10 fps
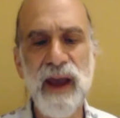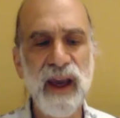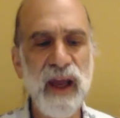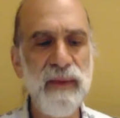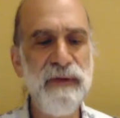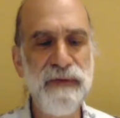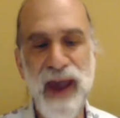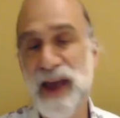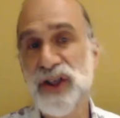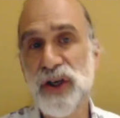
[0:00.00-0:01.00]
can be
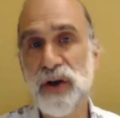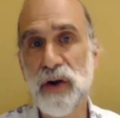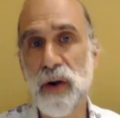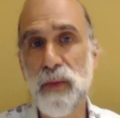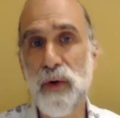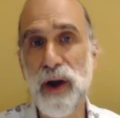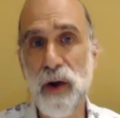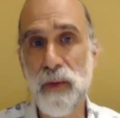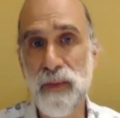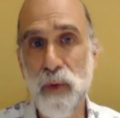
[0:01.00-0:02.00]
faster or more,
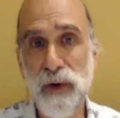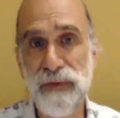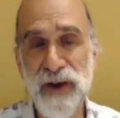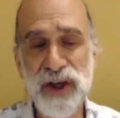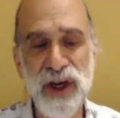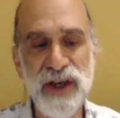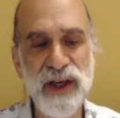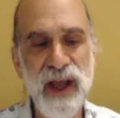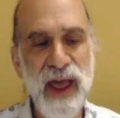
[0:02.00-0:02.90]
or more efficient